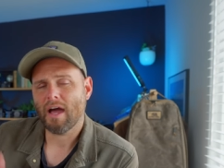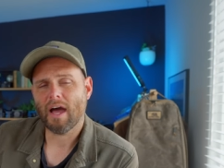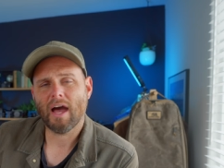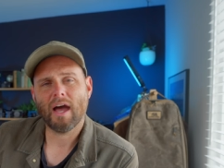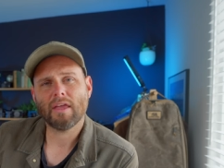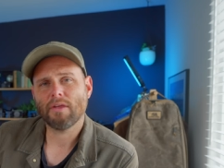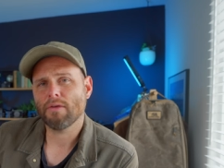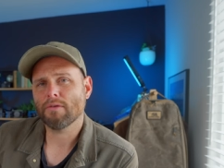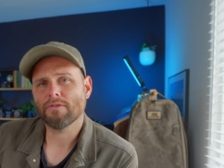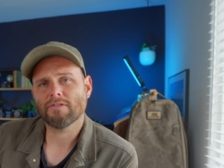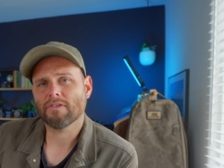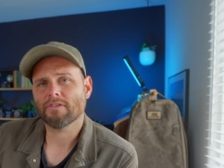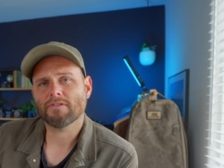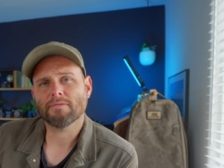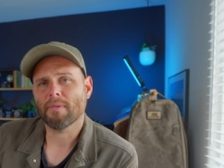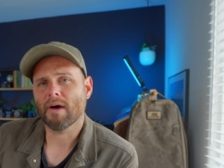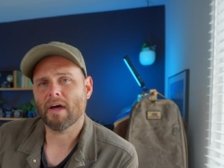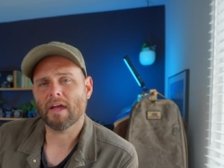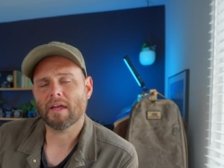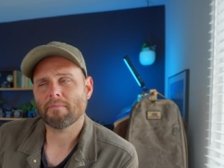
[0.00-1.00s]
I use this
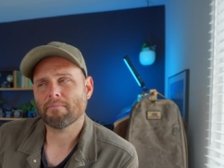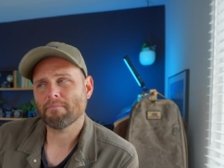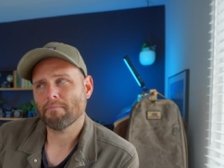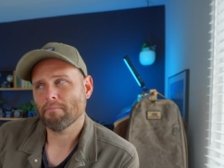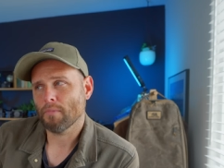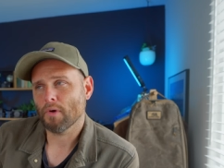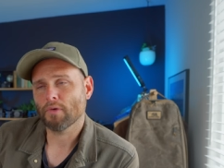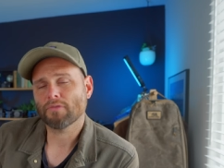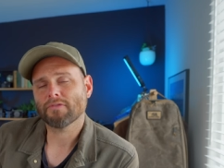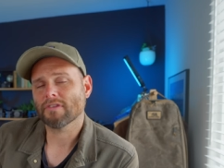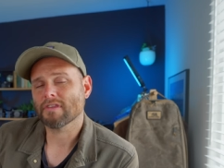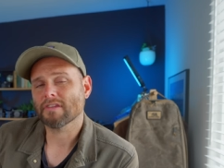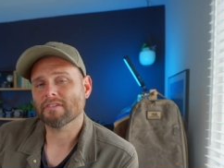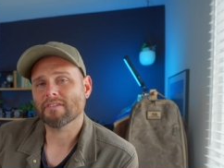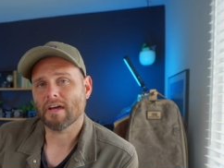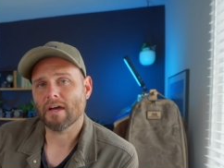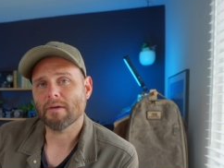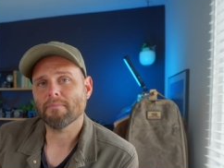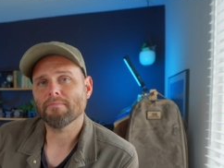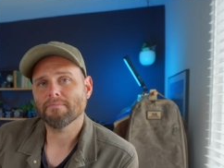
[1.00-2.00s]
mic most of the
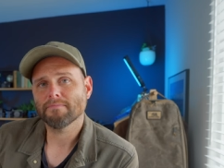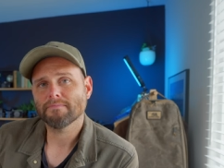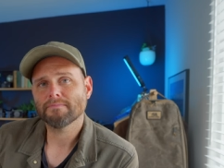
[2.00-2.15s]
time.